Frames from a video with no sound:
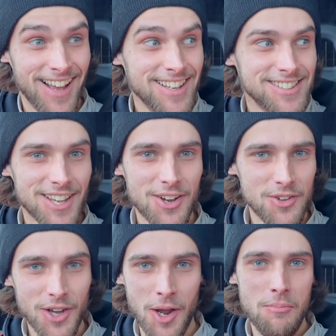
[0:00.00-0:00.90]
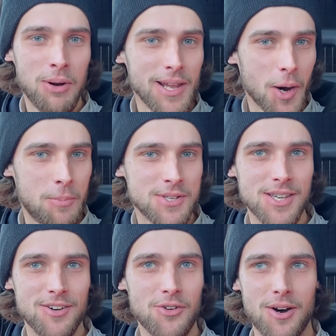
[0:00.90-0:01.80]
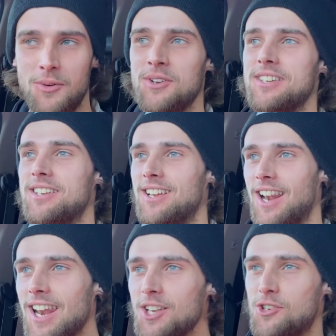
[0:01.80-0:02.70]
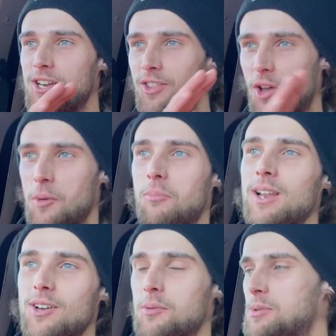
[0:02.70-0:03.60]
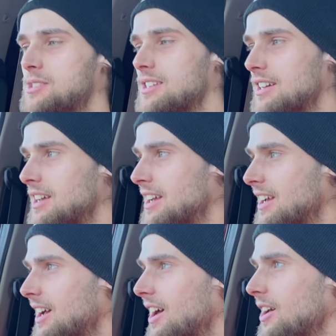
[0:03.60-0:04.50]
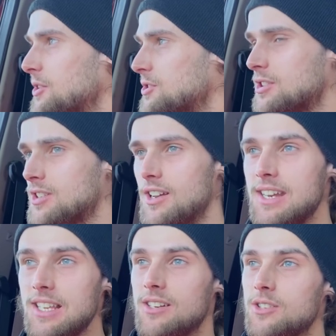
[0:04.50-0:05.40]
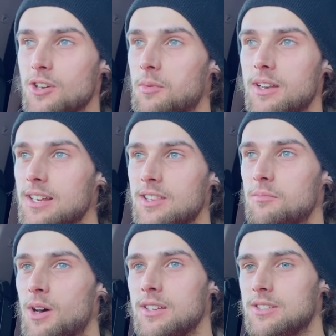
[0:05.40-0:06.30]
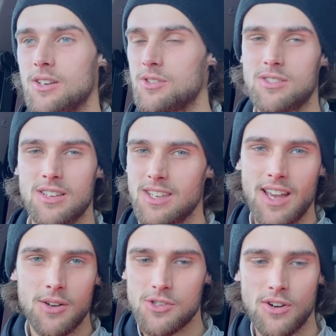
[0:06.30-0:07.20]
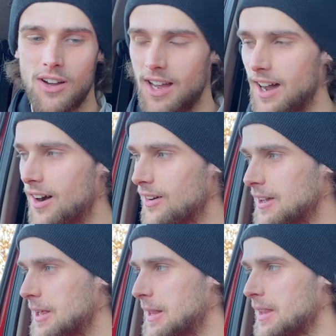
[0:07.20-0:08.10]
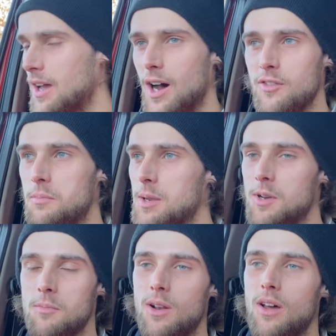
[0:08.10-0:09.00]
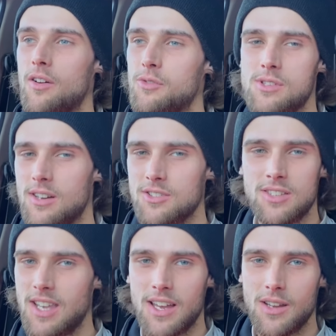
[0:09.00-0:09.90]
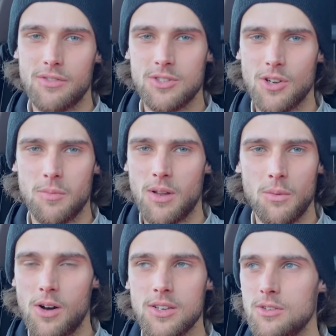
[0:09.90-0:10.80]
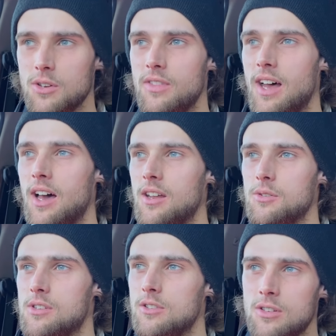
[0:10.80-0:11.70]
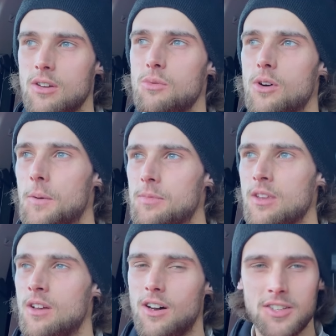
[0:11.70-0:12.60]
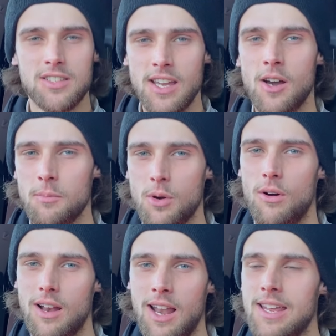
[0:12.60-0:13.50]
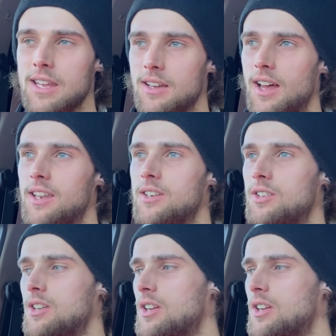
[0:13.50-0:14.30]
So the complete opposite of what I wanted. Literally the complete opposite. And I was just, I needed a job and I needed the money. So I was just like, yeah, I'll try it out other people in my life was like, just get another job. Like, why are you doing that? And I was like, do you know what? I stay up quite late and